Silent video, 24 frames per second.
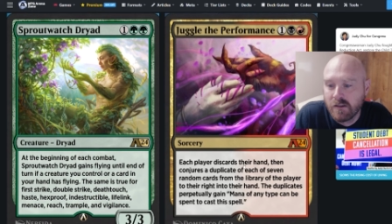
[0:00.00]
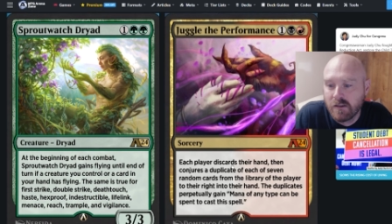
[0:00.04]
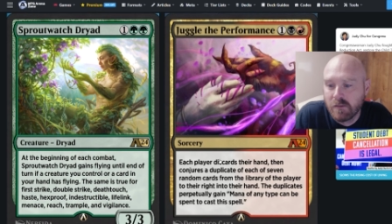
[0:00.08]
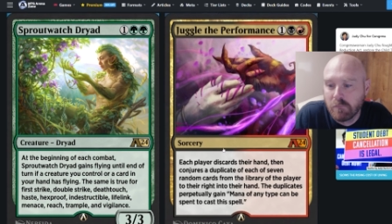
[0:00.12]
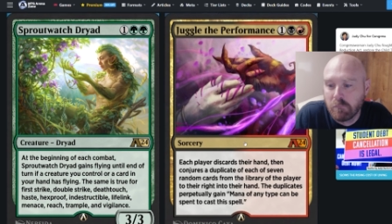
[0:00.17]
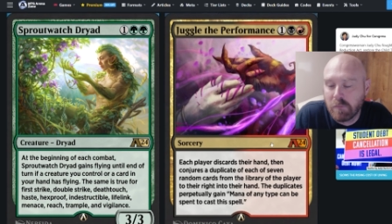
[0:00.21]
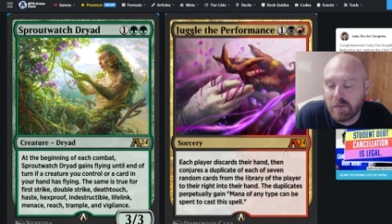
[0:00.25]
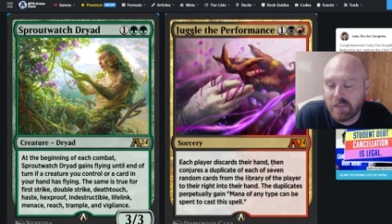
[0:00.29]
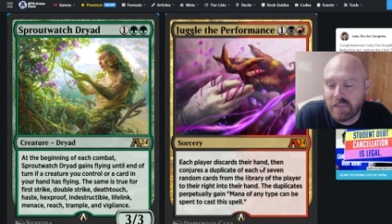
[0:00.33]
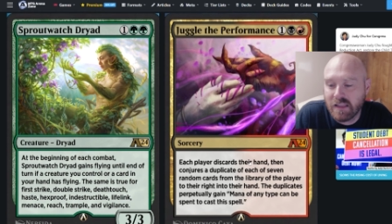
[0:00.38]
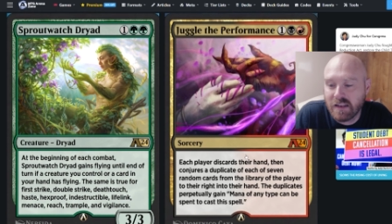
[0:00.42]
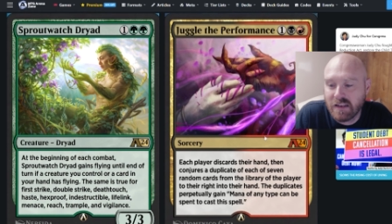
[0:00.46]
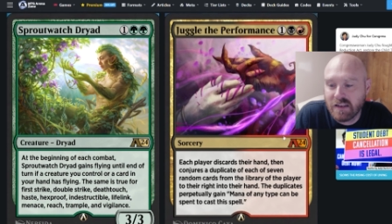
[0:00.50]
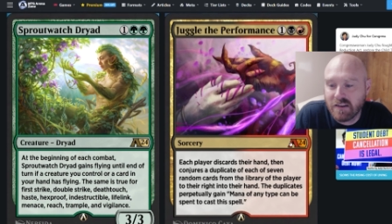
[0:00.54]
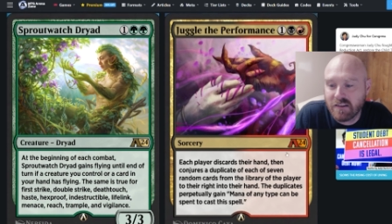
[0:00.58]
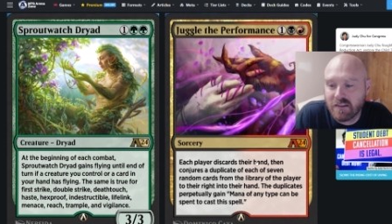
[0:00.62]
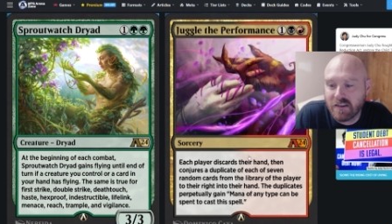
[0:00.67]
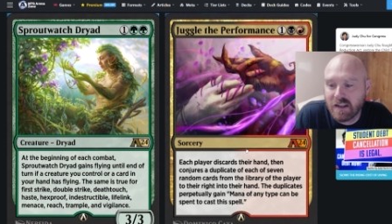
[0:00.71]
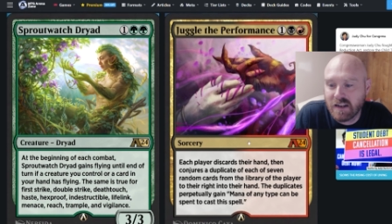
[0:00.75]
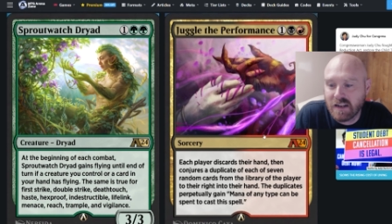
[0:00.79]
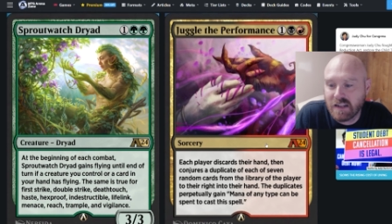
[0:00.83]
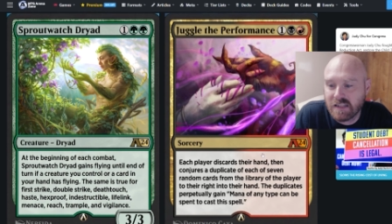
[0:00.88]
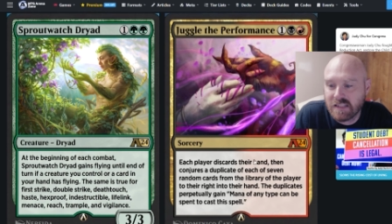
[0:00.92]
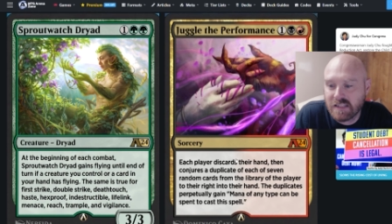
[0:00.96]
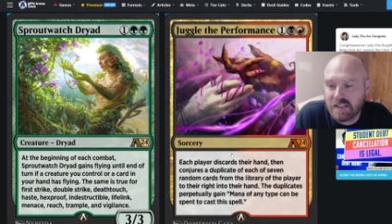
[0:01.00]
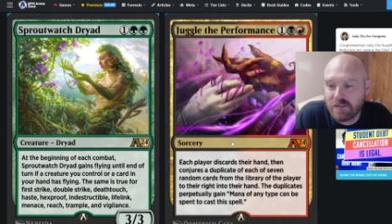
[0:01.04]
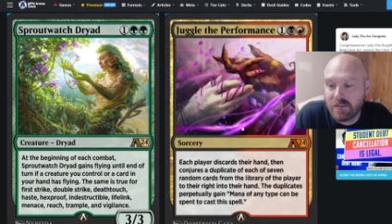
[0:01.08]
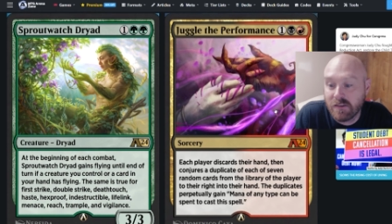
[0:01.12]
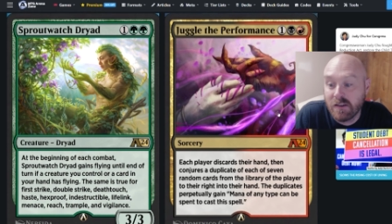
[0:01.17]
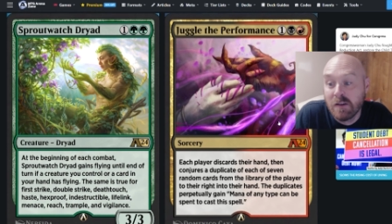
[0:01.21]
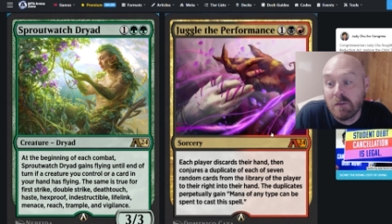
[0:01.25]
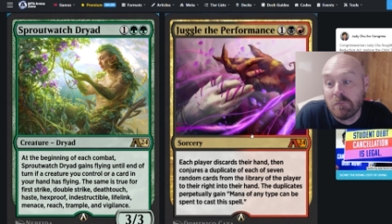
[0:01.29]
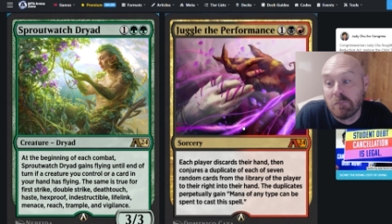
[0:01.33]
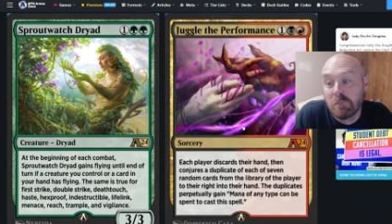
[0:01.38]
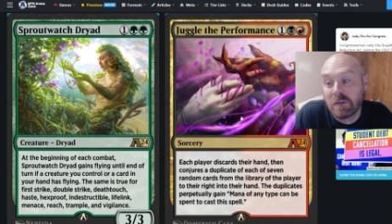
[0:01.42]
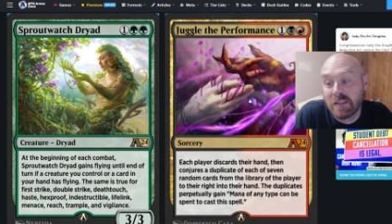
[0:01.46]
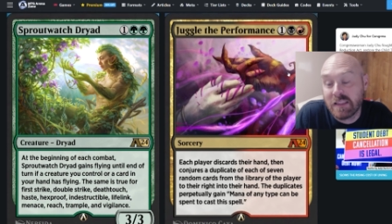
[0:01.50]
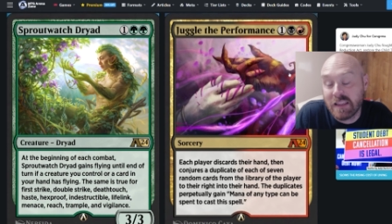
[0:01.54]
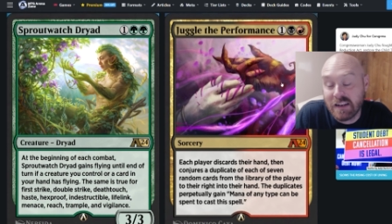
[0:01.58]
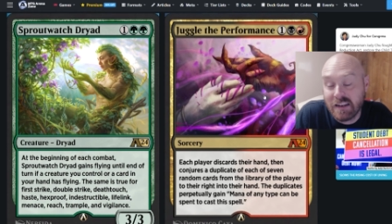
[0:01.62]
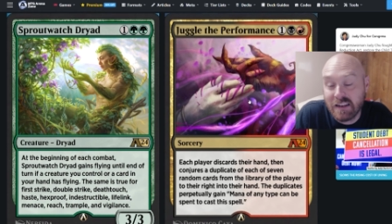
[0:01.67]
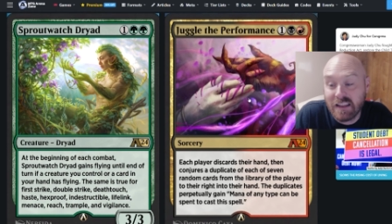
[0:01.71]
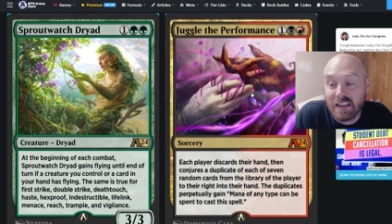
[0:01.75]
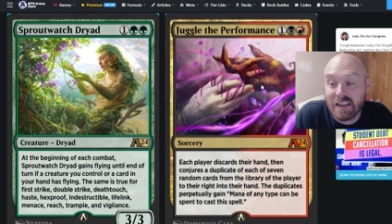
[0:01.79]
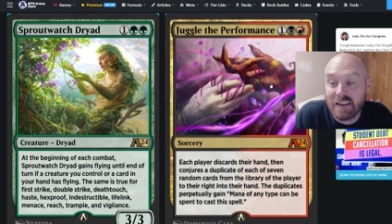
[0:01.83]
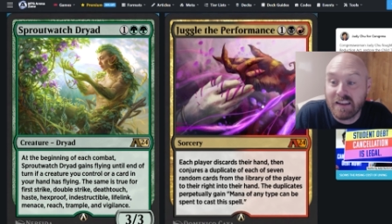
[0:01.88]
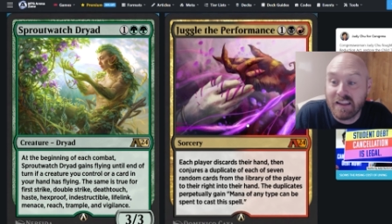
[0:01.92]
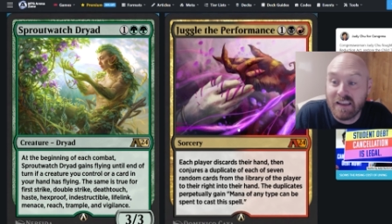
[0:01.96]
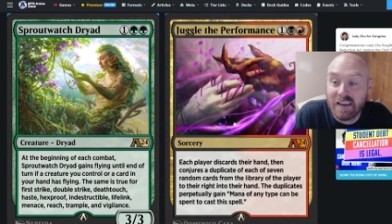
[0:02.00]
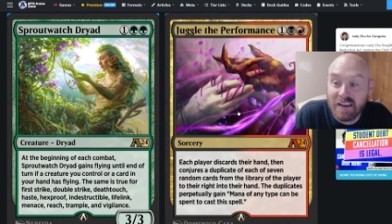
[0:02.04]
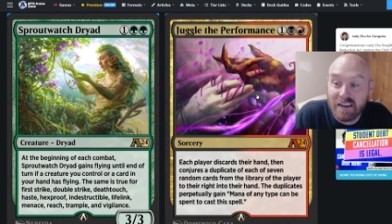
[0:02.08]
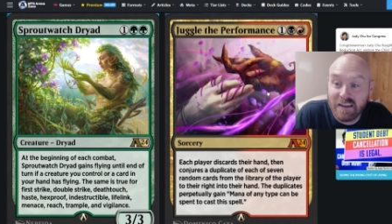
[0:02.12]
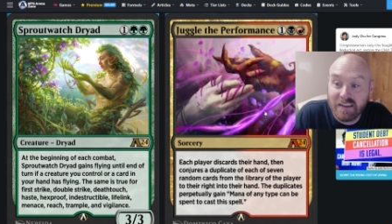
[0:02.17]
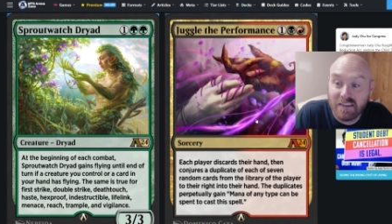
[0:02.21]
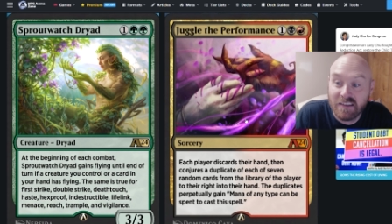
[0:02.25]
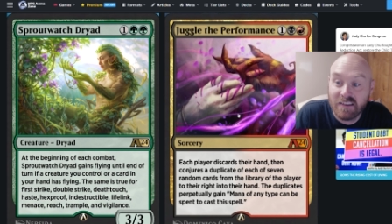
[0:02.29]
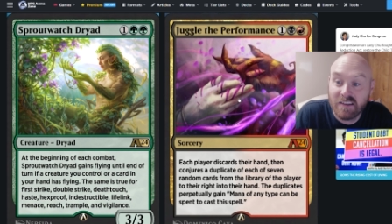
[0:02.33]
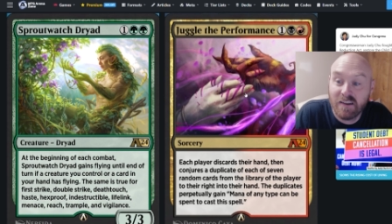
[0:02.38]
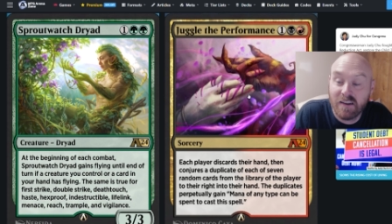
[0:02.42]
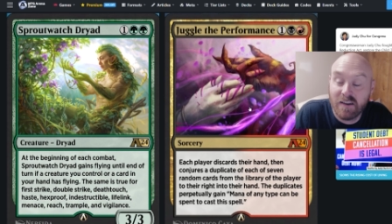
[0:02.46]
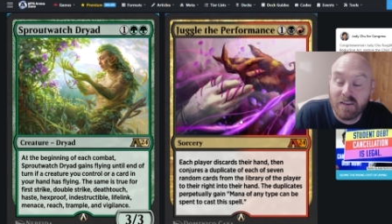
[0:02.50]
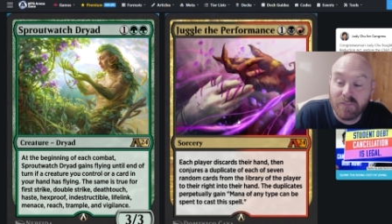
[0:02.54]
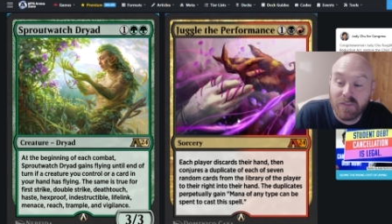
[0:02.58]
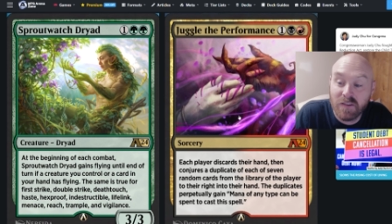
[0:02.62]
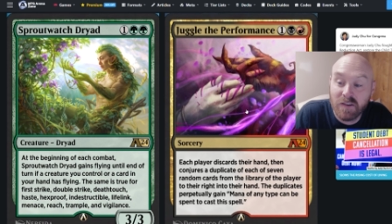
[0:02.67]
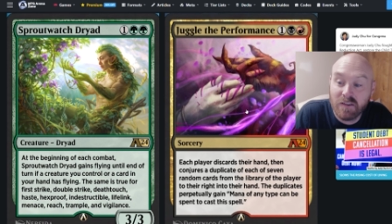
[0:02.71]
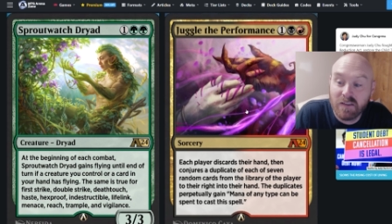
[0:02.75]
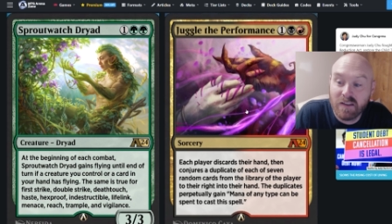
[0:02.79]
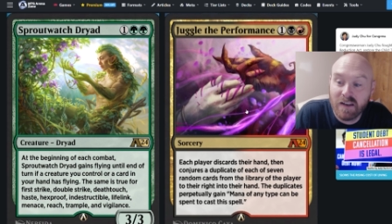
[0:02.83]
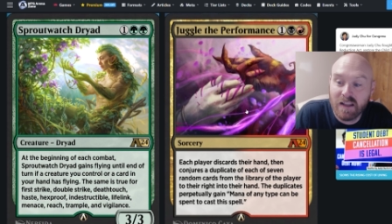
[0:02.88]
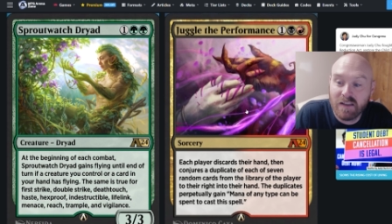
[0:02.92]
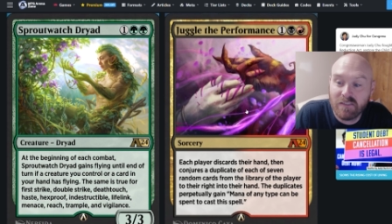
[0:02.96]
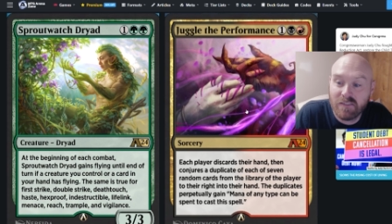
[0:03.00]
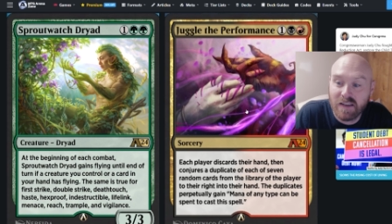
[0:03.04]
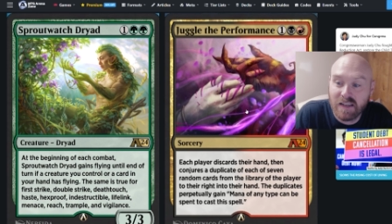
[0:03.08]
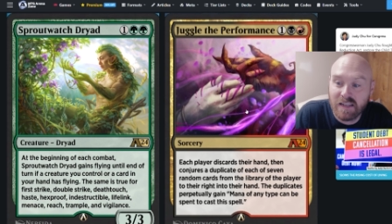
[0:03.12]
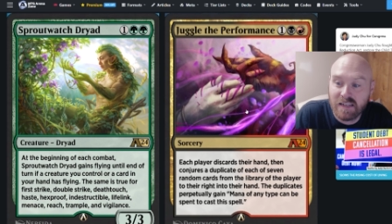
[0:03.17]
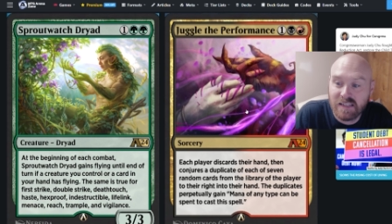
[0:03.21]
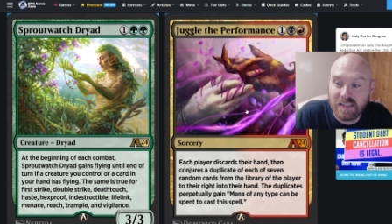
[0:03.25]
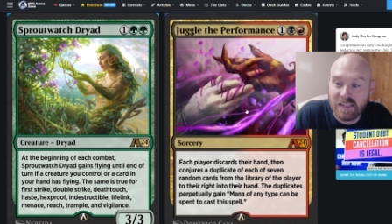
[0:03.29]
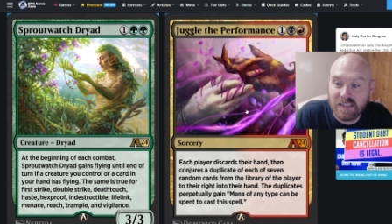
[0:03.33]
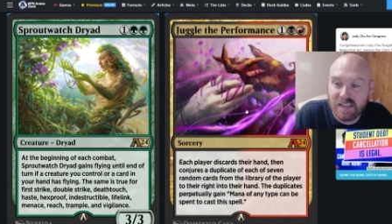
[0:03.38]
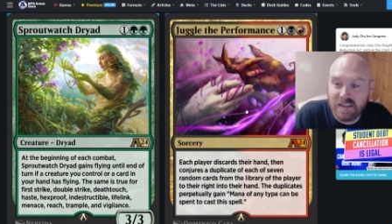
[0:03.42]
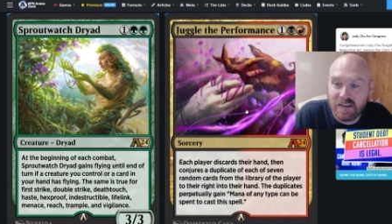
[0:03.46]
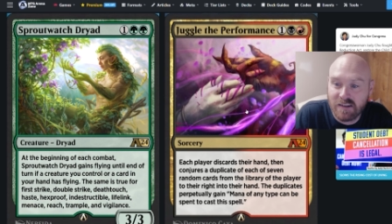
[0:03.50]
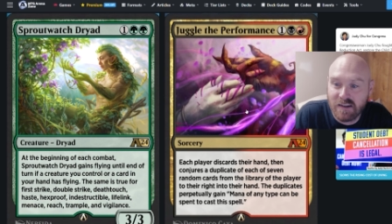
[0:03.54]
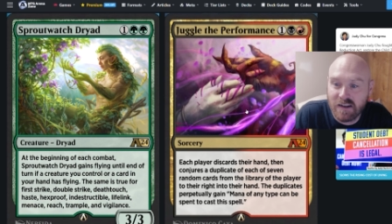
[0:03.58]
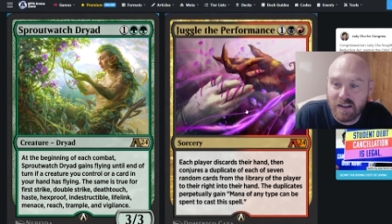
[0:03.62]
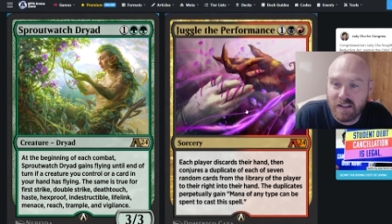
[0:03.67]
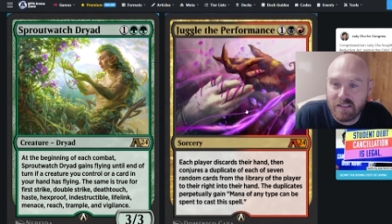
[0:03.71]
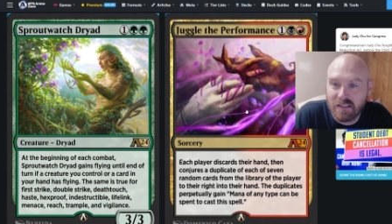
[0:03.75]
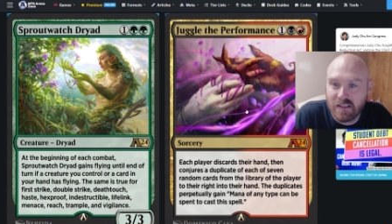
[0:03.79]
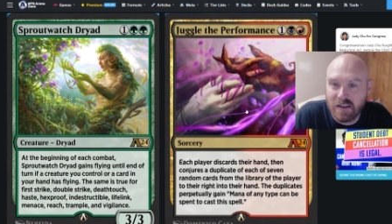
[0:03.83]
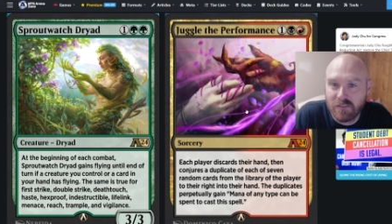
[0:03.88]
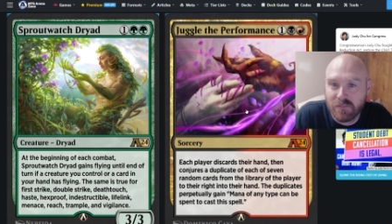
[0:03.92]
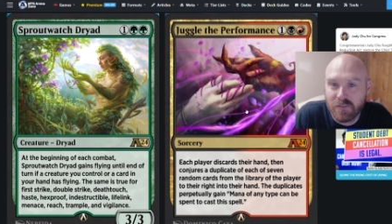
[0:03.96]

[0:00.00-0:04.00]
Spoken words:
But then you're getting but then again, if you can have like a discard outlet,